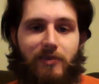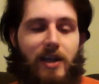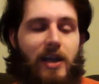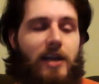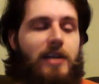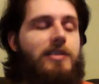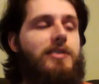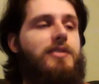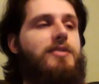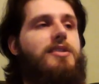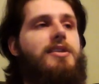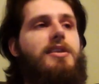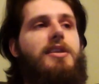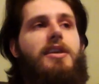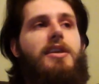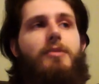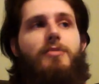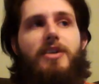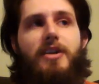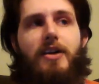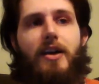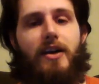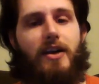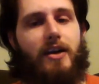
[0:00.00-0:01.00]
And you see
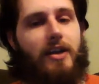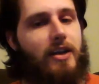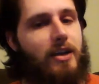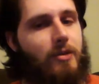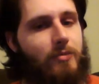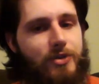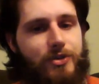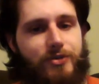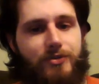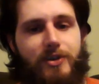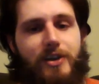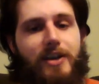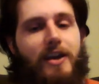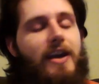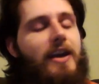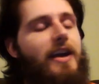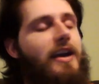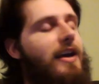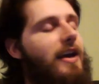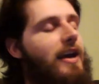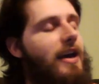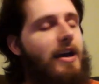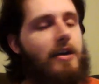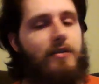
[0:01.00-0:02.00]
hypnagogic imagery
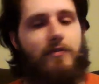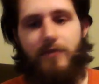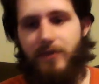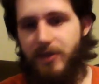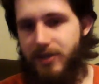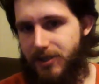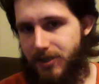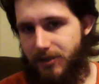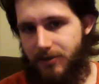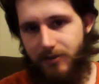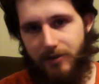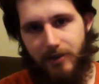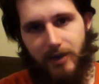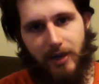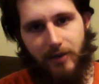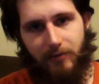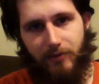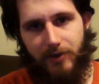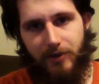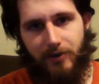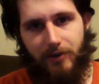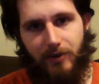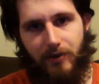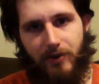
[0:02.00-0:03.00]
every single night
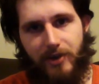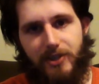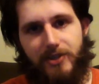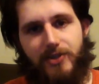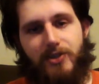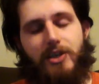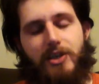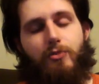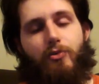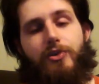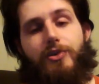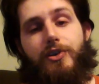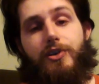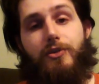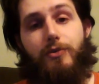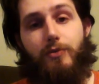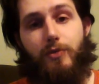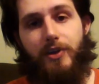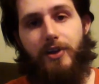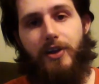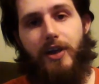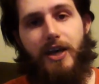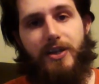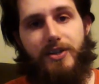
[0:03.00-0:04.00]
when you're going to sleep, whether you
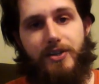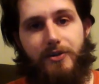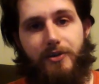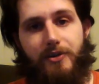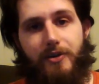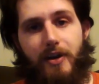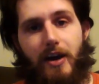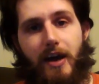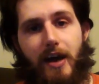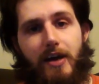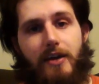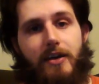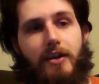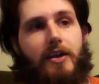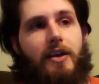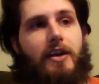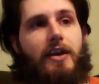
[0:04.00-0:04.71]
realize it or not.